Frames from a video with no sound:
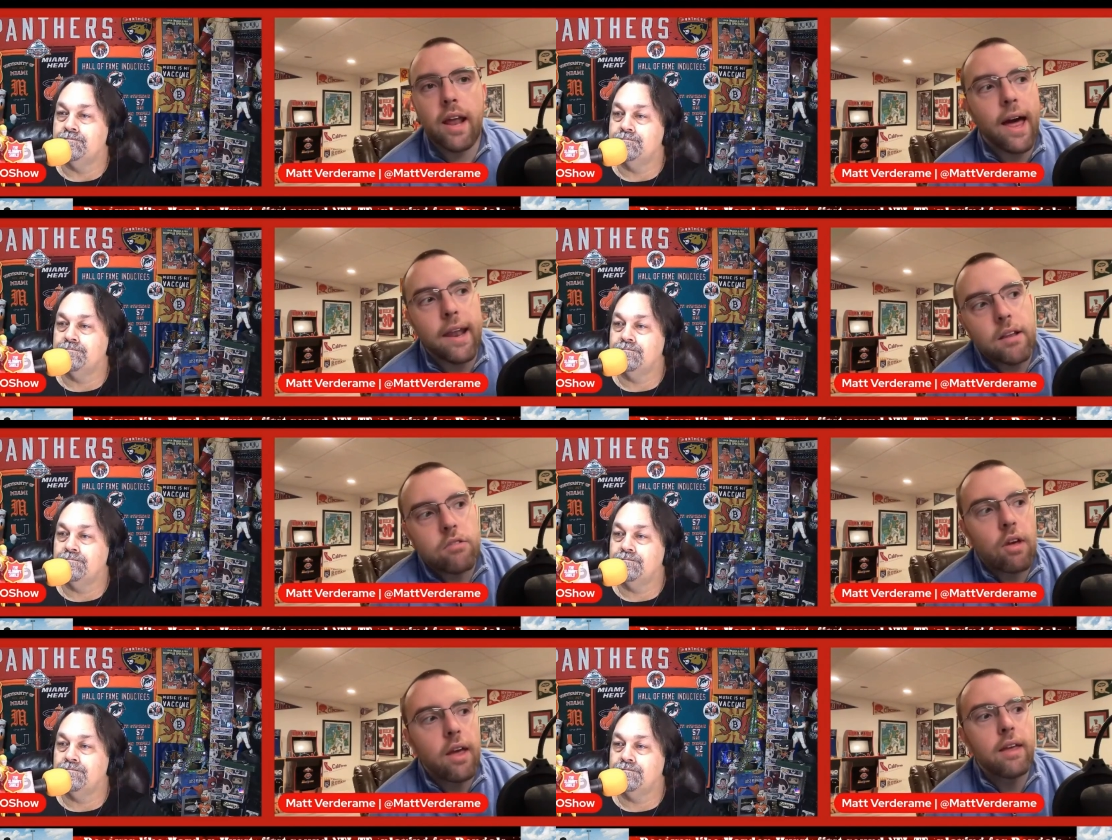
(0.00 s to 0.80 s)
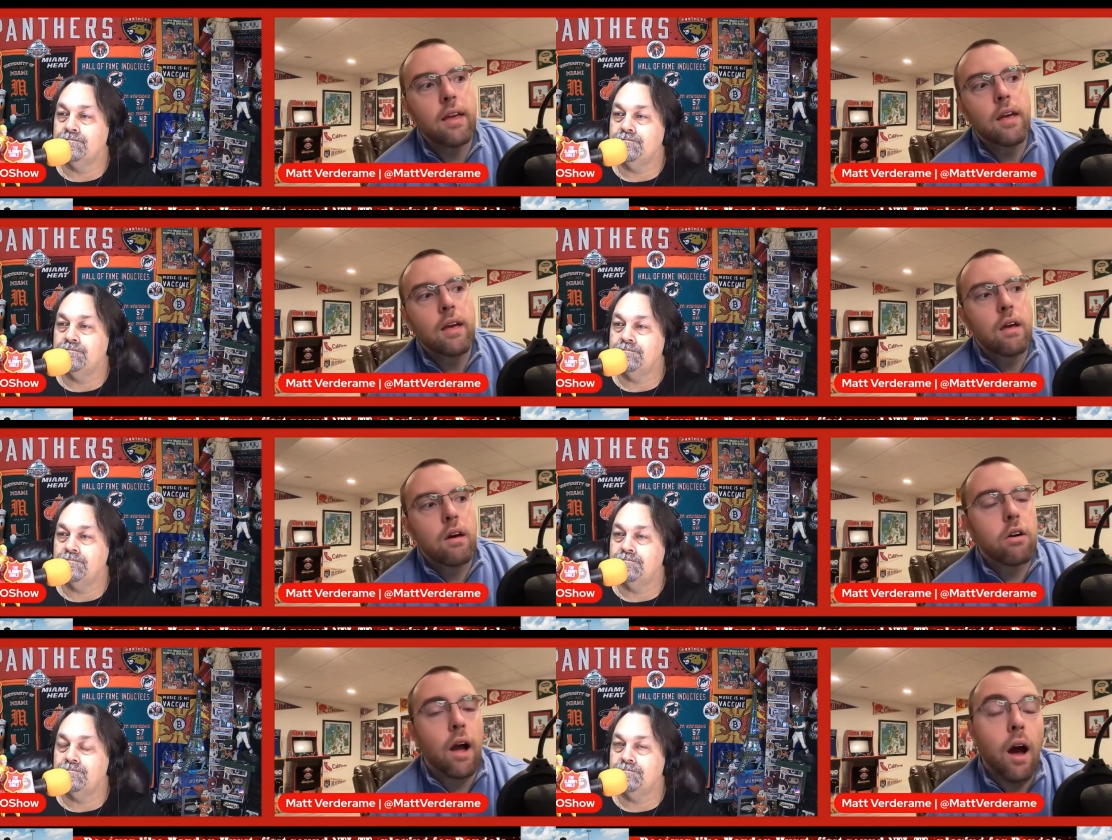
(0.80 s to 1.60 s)
Speaker 1: it. It's like,
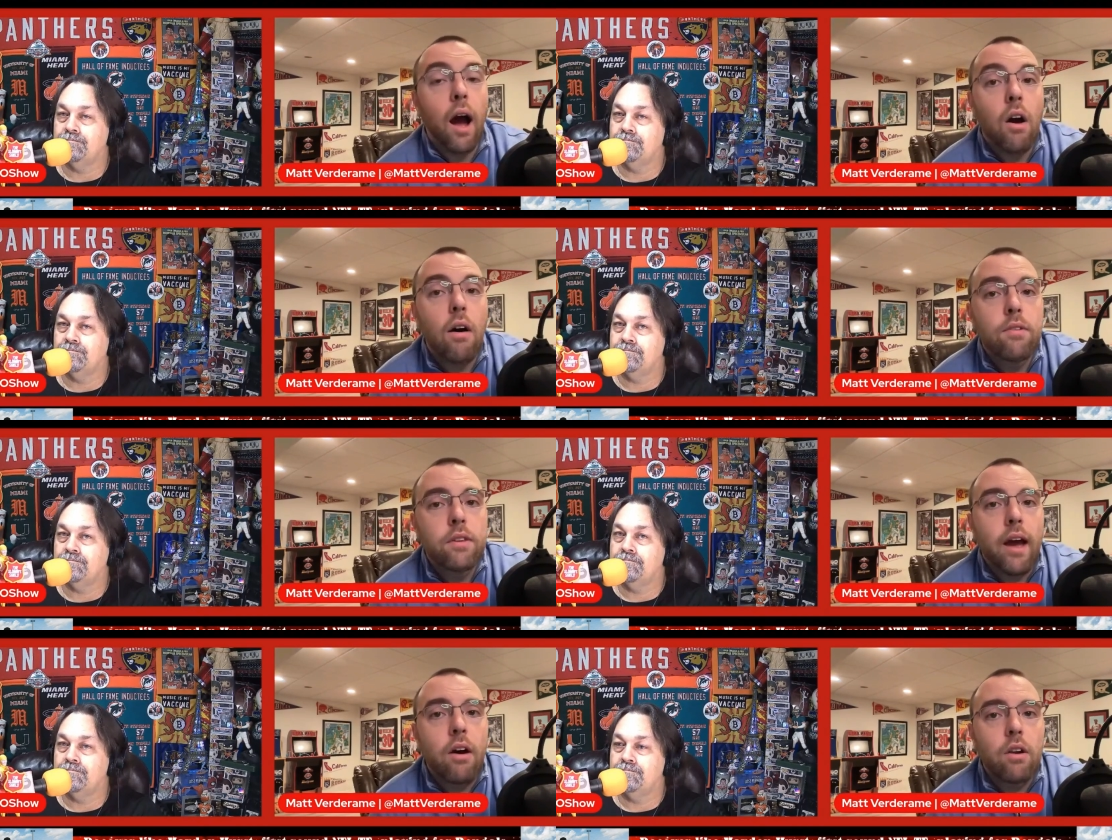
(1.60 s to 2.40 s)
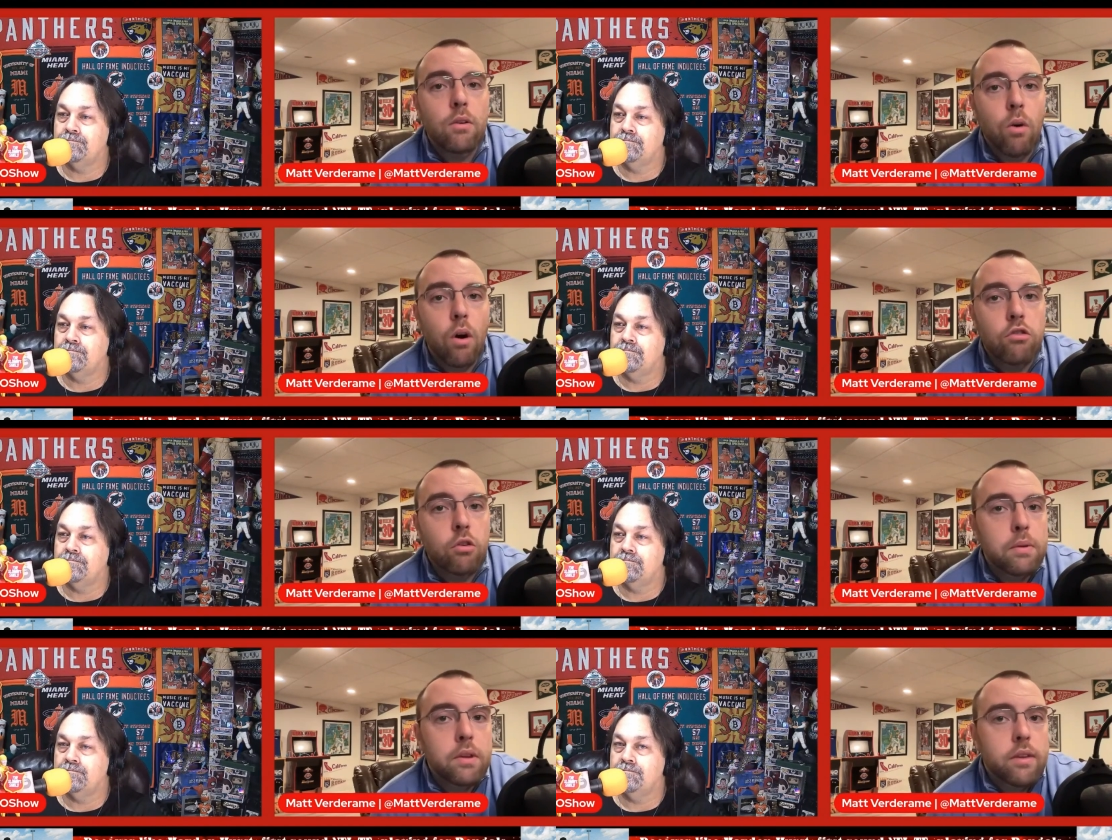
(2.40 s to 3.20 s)
look, I love the talent on the roster,
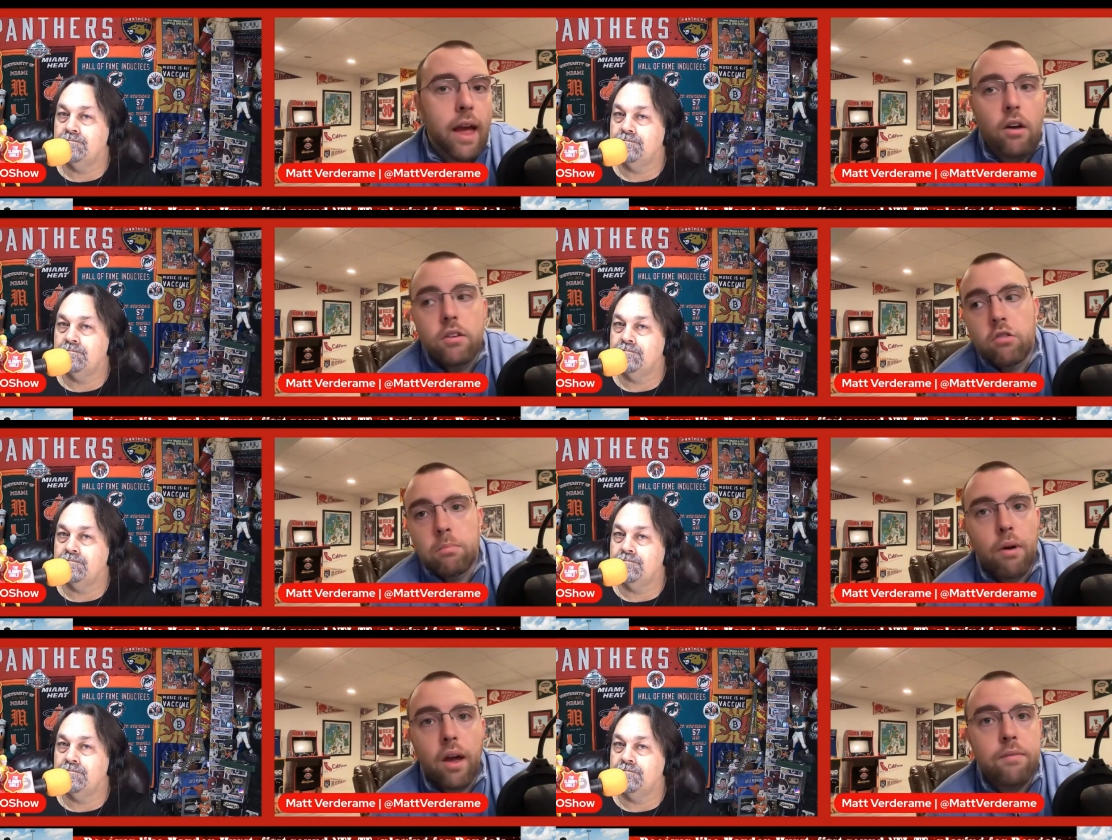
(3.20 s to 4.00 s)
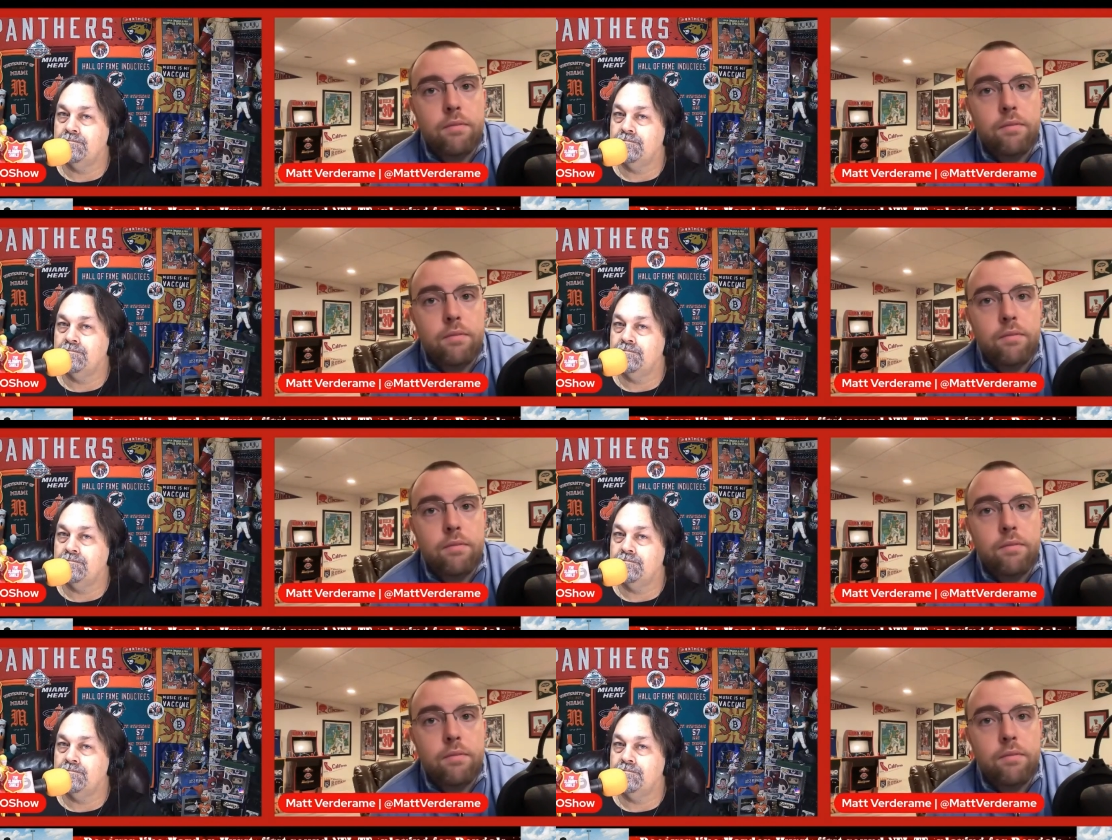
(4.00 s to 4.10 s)
but talent doesn't play if it's